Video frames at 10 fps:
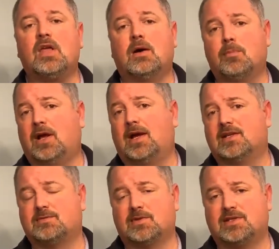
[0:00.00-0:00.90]

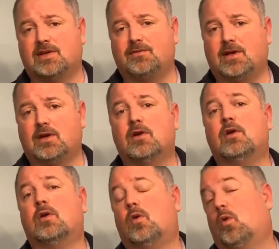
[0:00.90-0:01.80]
appliance specific.
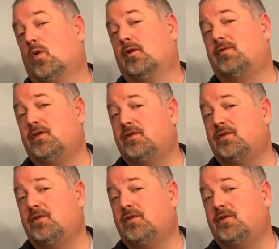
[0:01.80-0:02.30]
Or if you